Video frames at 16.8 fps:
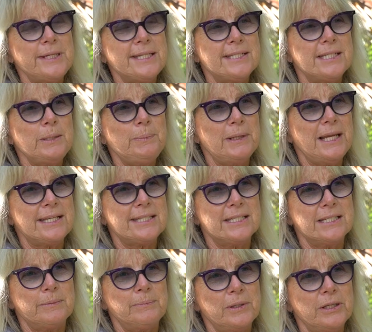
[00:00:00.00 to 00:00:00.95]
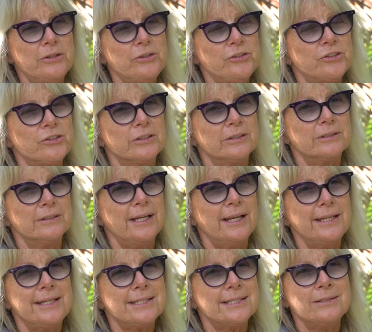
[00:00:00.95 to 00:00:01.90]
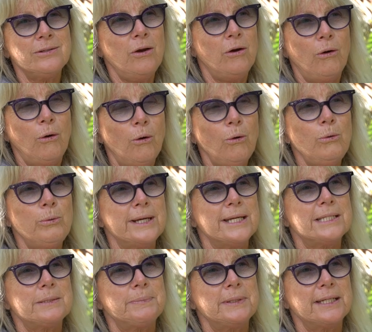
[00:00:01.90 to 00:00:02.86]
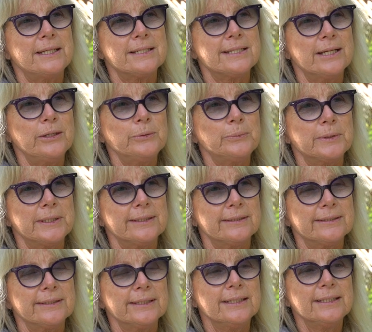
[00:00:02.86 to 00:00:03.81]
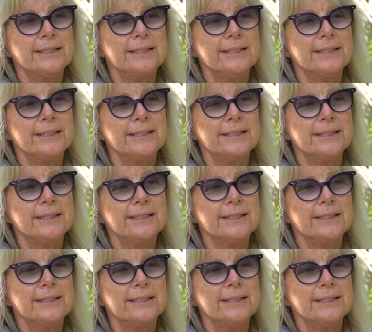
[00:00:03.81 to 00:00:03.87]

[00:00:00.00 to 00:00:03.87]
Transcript: we see plastic pollution and it's not always being dealt with.